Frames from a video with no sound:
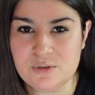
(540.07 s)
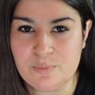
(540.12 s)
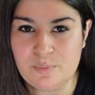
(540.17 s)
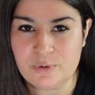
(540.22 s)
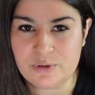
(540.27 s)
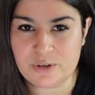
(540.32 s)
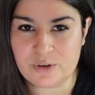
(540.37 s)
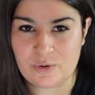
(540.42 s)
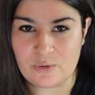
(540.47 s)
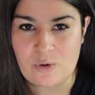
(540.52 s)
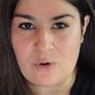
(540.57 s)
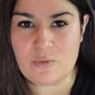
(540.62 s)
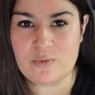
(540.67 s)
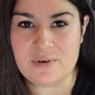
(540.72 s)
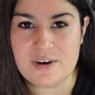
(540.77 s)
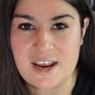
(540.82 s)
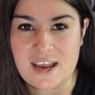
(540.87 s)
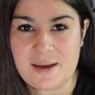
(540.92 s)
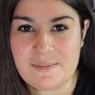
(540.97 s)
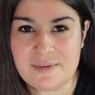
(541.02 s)
to put your
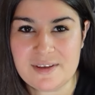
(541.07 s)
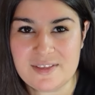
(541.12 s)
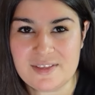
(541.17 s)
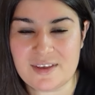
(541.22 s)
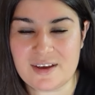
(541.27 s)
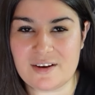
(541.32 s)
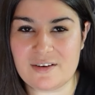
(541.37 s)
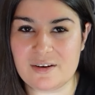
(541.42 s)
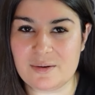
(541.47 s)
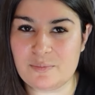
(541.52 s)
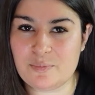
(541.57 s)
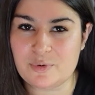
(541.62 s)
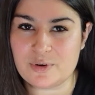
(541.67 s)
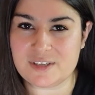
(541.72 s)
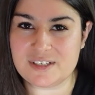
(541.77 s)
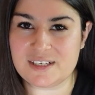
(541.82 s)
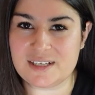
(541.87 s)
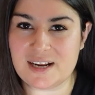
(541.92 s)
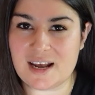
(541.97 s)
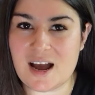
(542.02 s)
own name in there and
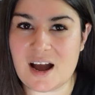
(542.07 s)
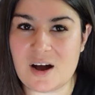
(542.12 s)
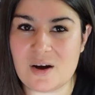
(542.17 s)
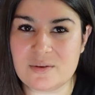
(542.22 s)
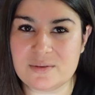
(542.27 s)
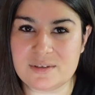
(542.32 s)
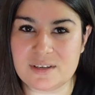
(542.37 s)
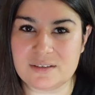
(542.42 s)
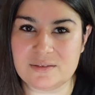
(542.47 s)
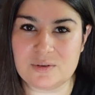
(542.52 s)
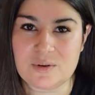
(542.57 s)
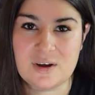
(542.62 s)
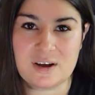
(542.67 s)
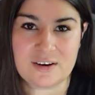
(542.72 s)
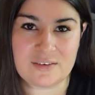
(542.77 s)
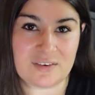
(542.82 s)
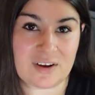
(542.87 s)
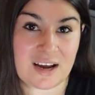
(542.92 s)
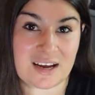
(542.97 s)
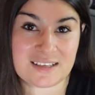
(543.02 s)
print it out and do
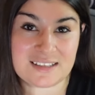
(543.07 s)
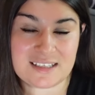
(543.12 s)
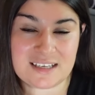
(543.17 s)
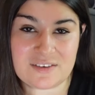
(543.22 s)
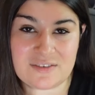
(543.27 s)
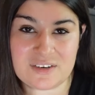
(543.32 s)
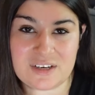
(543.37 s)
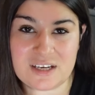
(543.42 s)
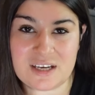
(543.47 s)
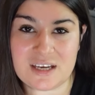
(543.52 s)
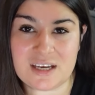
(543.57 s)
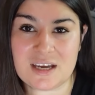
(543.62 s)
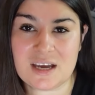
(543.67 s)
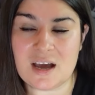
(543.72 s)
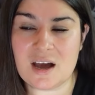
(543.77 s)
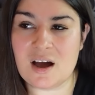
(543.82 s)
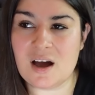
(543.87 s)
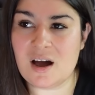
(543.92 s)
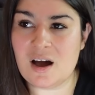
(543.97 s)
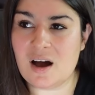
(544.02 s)
kind of activity.
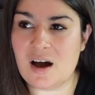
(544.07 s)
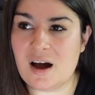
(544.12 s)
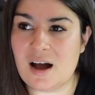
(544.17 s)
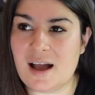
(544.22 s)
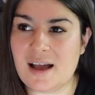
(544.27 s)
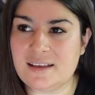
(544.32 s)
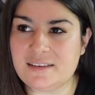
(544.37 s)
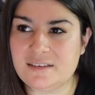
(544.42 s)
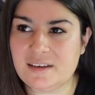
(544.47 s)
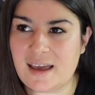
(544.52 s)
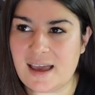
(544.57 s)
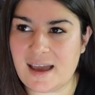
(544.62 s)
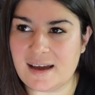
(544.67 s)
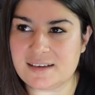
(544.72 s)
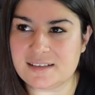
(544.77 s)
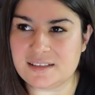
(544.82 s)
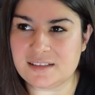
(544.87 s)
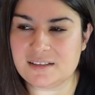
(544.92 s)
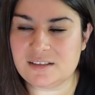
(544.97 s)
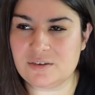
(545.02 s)
At the
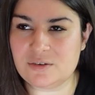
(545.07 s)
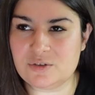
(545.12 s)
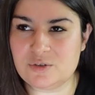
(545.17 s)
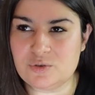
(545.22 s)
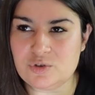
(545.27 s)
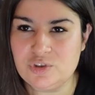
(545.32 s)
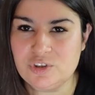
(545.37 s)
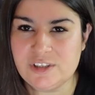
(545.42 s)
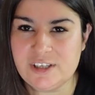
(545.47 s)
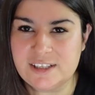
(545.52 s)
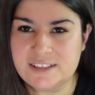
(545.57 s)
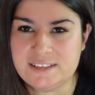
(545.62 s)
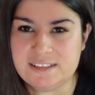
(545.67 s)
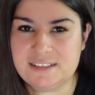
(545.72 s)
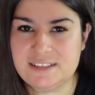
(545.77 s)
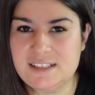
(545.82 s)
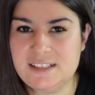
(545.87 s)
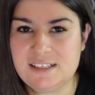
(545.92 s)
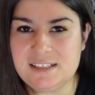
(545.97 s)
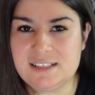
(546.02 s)
exit, there's usually a
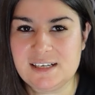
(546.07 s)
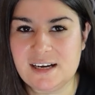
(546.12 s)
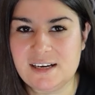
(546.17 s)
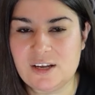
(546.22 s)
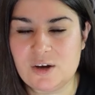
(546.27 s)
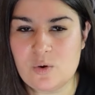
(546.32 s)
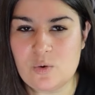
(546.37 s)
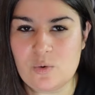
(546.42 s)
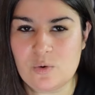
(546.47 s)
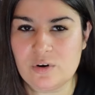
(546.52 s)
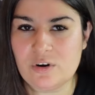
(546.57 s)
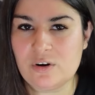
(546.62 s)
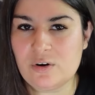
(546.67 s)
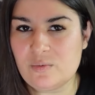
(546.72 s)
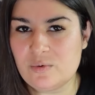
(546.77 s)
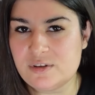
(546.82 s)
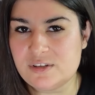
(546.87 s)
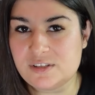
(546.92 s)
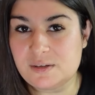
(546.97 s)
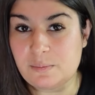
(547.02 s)
teeny tiny corner
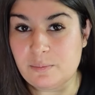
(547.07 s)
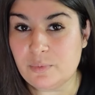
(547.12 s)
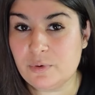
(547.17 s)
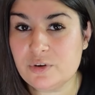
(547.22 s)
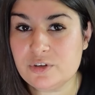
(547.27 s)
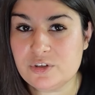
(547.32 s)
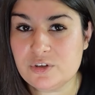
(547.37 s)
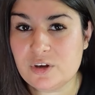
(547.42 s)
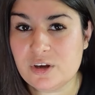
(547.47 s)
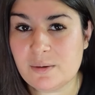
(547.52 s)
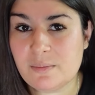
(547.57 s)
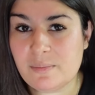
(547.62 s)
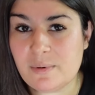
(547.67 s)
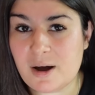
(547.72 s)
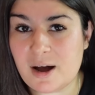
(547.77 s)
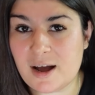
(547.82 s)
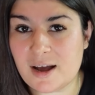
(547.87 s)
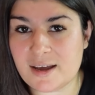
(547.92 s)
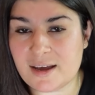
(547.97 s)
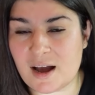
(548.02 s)
with some books you can
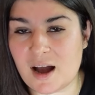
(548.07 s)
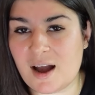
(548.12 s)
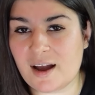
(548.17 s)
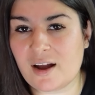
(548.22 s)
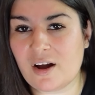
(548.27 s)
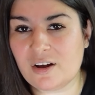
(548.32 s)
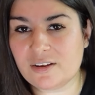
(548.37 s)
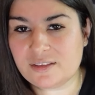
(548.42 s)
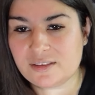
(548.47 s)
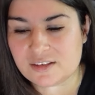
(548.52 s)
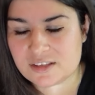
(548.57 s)
buy. I got